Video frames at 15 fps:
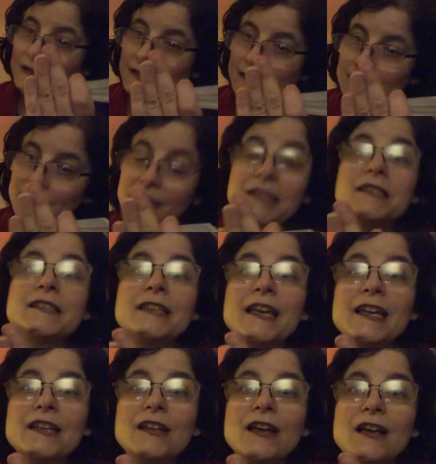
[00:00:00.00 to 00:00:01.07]
let's
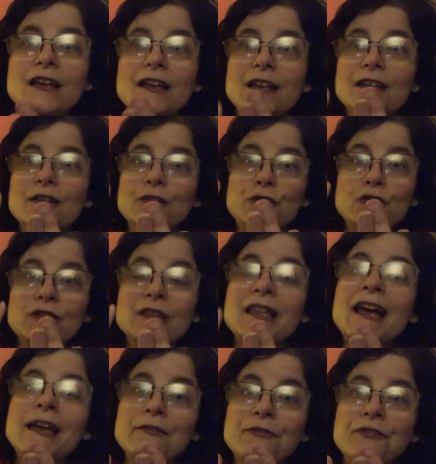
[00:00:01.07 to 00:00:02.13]
get your
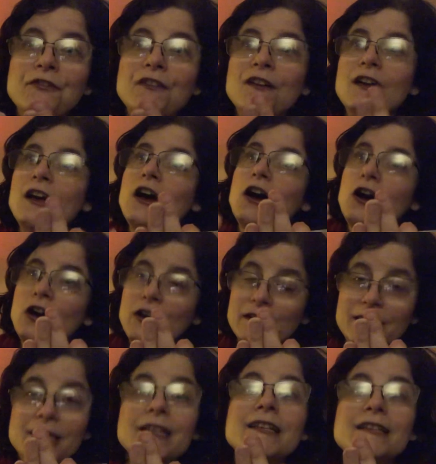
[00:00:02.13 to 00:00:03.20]
life on
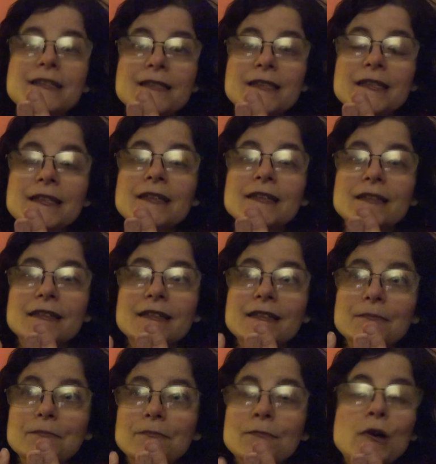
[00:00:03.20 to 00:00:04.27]
an easy
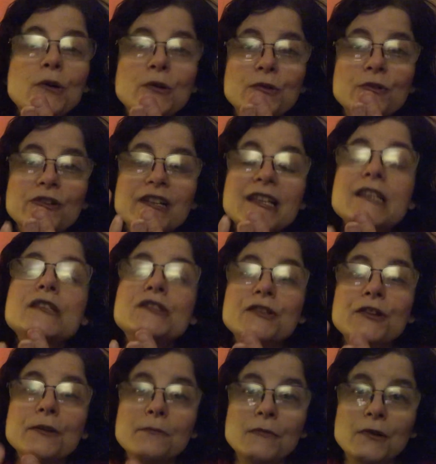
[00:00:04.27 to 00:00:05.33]
mode or
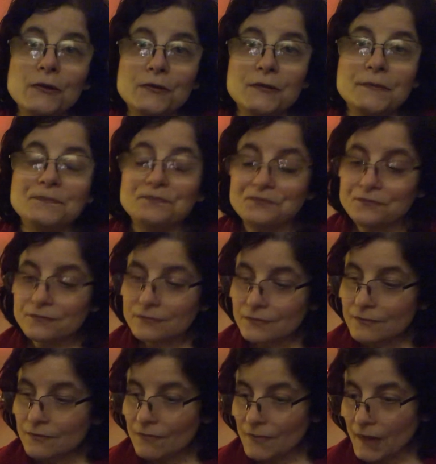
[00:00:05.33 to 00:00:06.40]
easier mode,
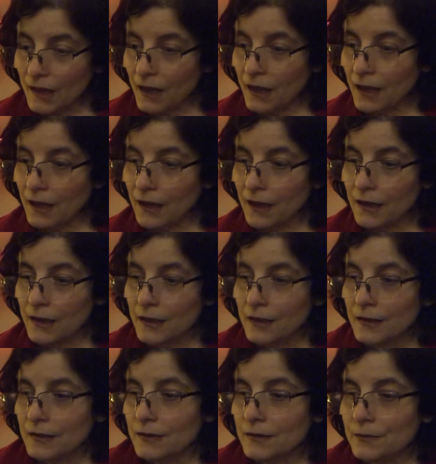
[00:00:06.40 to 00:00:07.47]

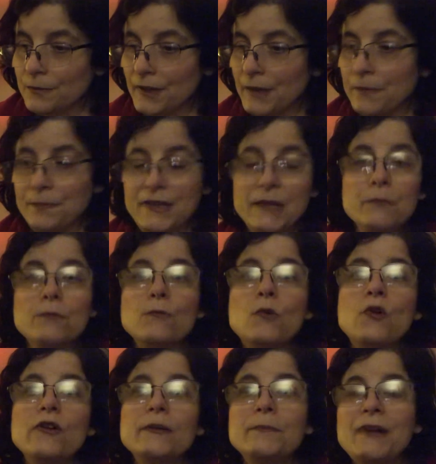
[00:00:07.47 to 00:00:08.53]
by being
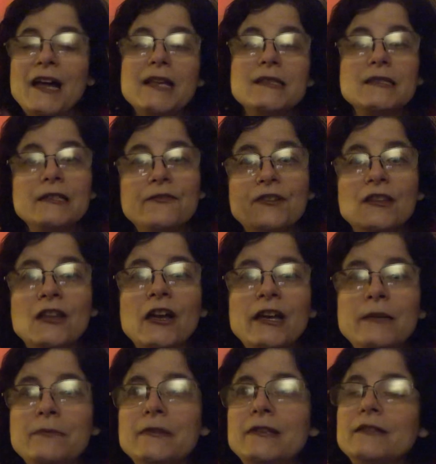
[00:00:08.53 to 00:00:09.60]
more in positive
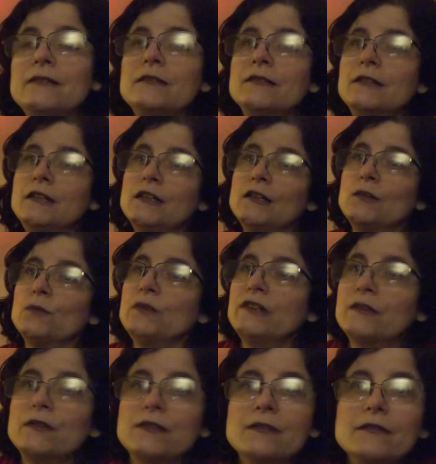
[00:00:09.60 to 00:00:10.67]
alignment
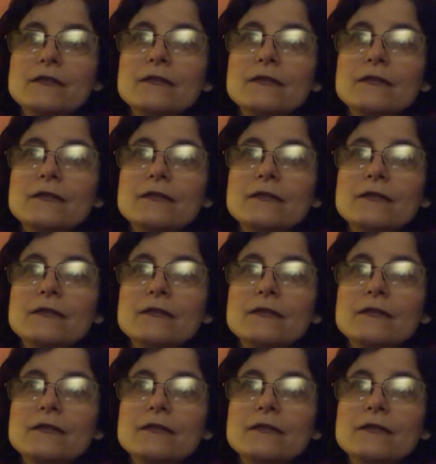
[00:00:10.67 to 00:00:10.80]
with